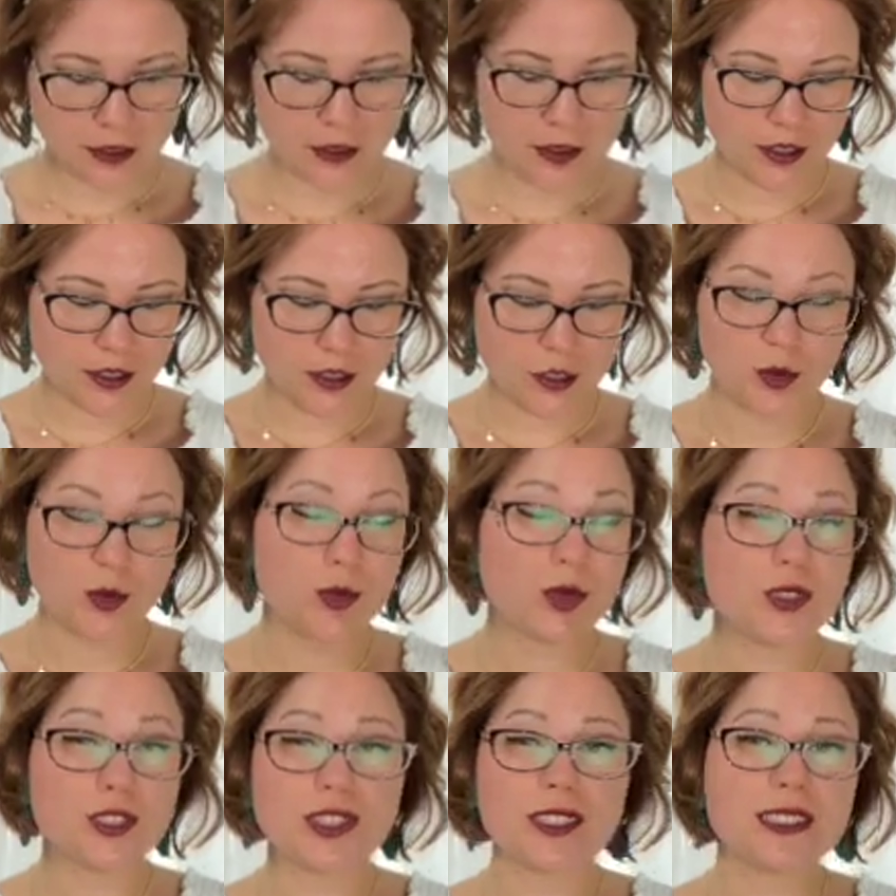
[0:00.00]
And you
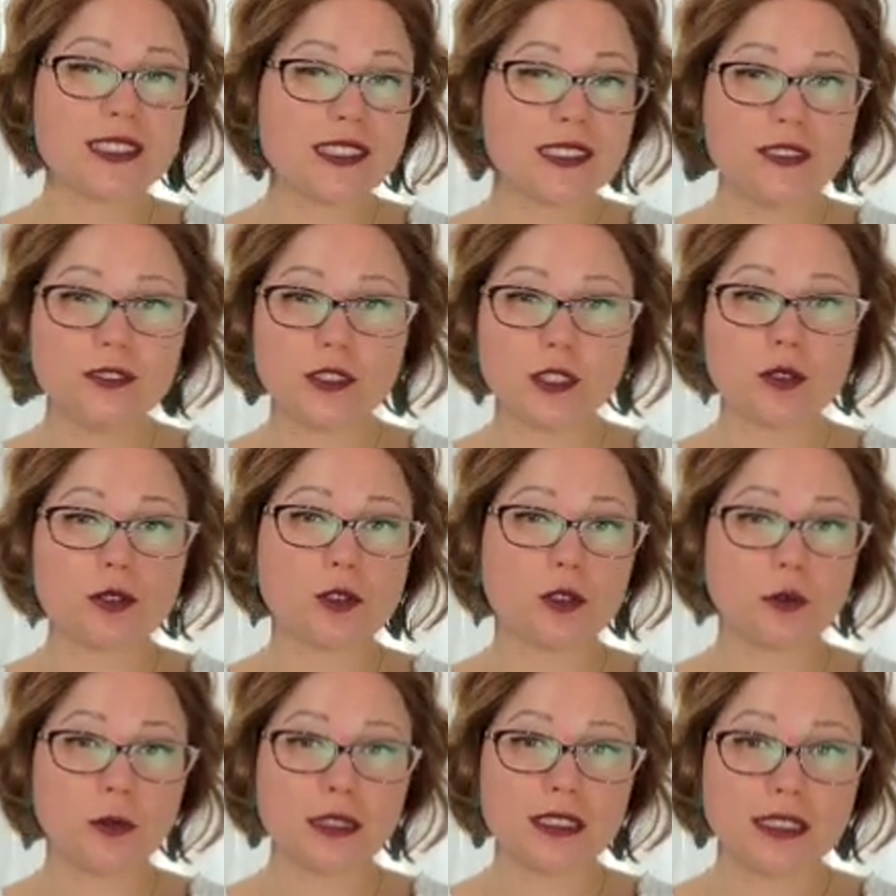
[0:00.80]
can just leave those
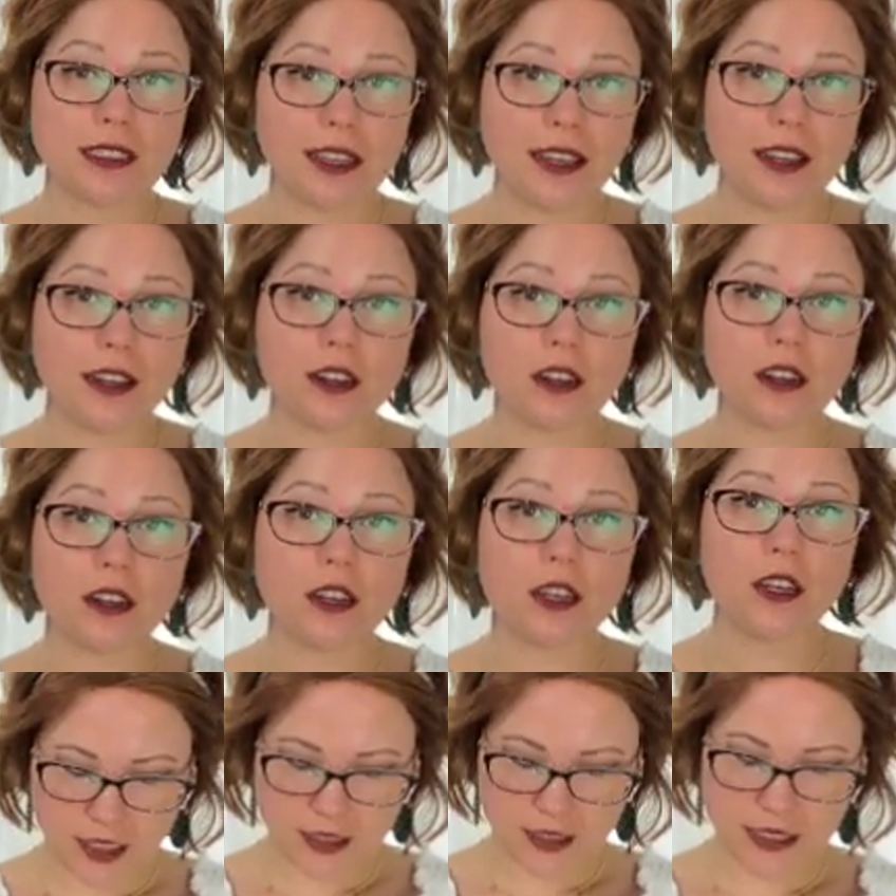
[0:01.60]
open to air.
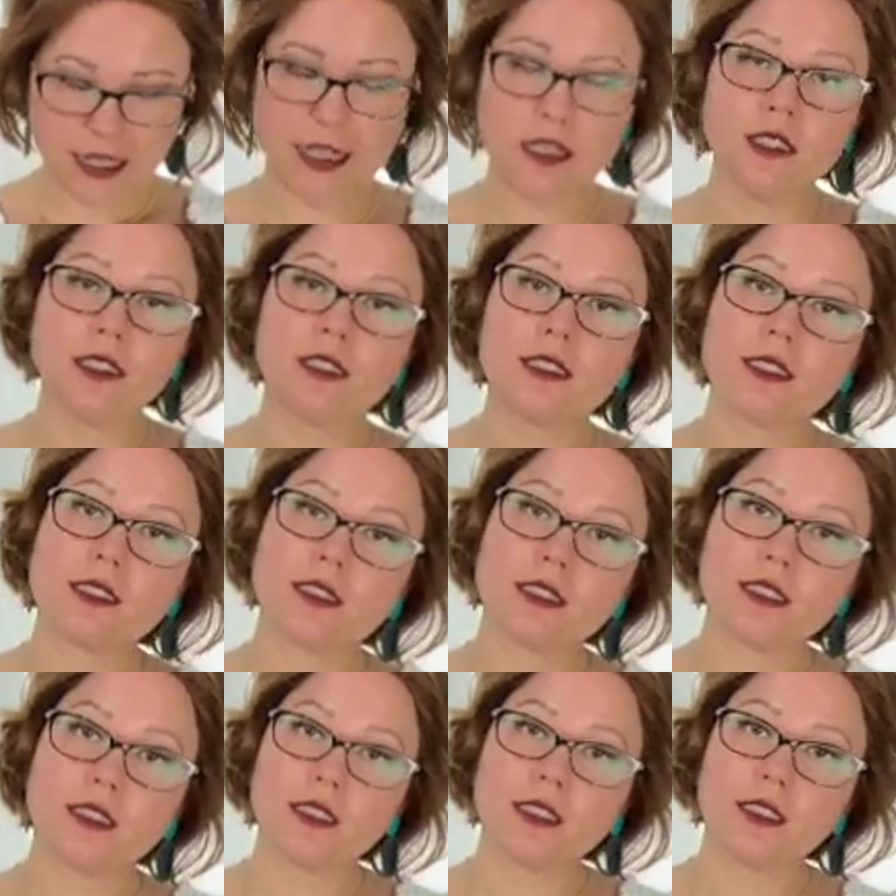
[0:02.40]
Now let's
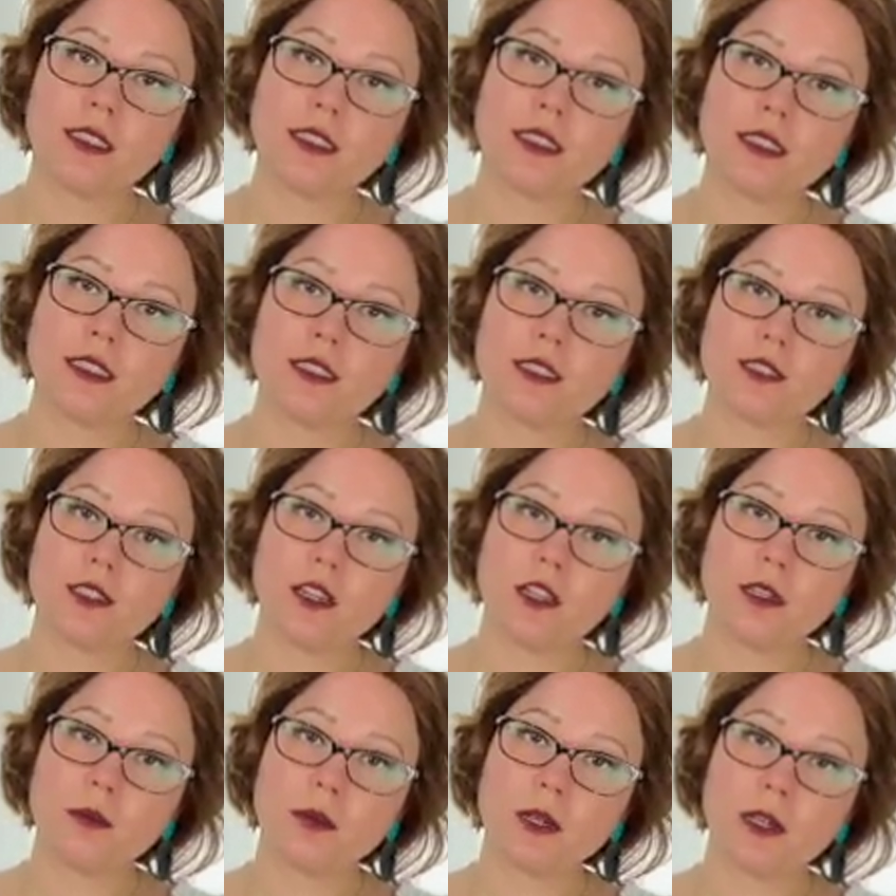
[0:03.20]

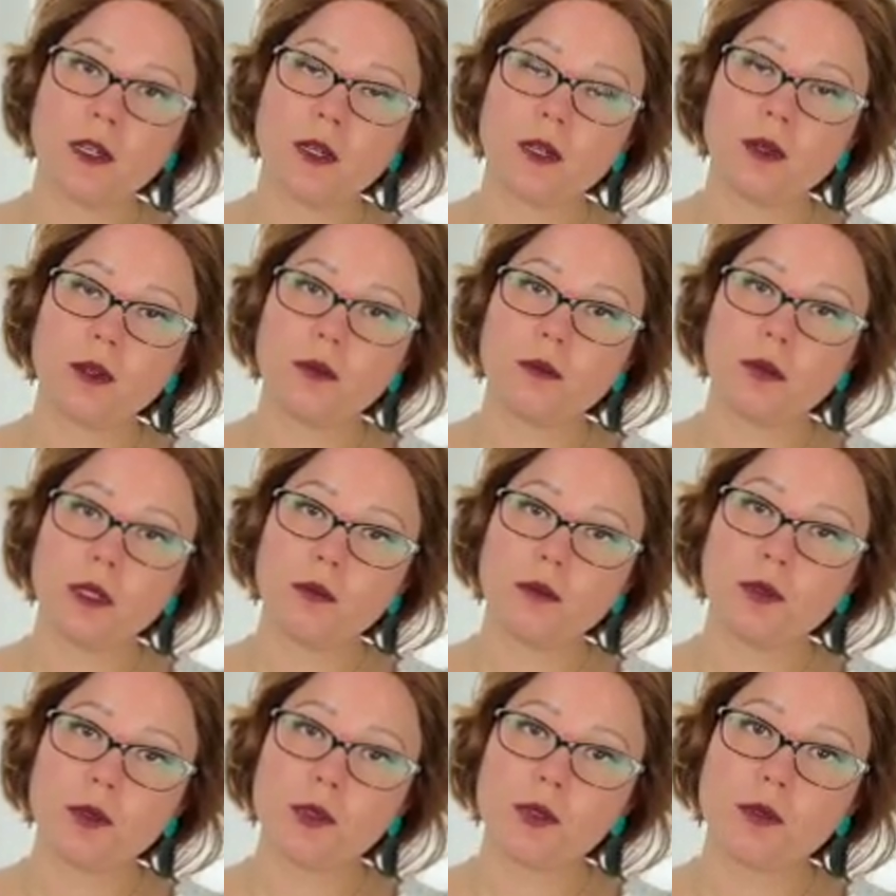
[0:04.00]
talk about
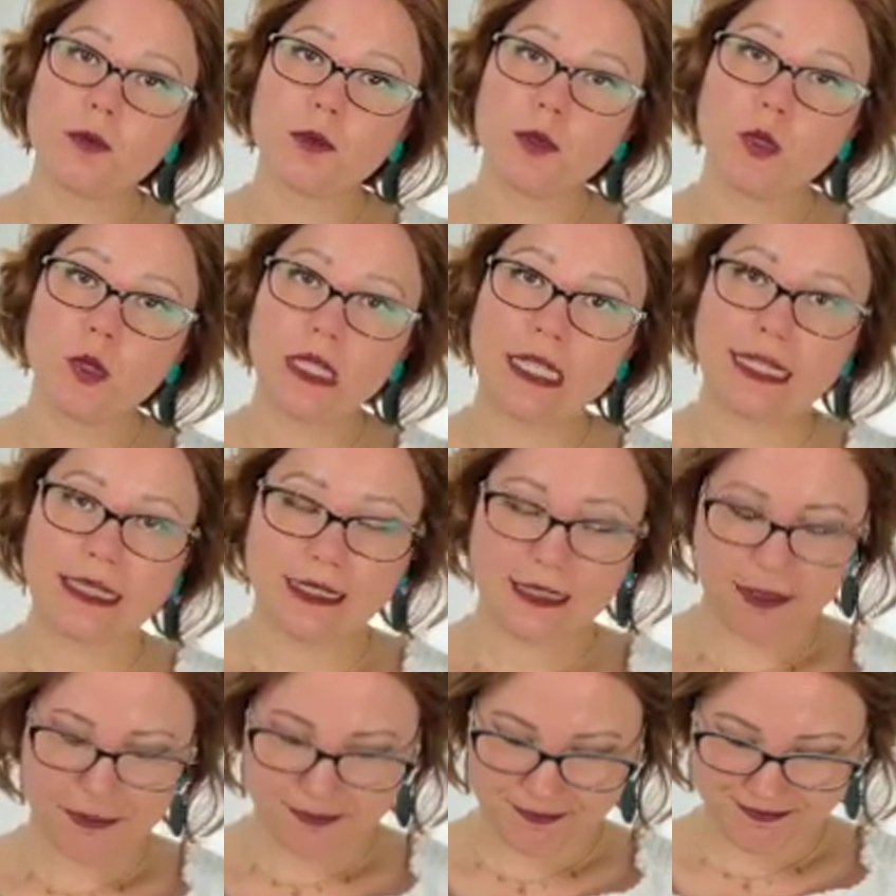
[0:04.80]
people's booties.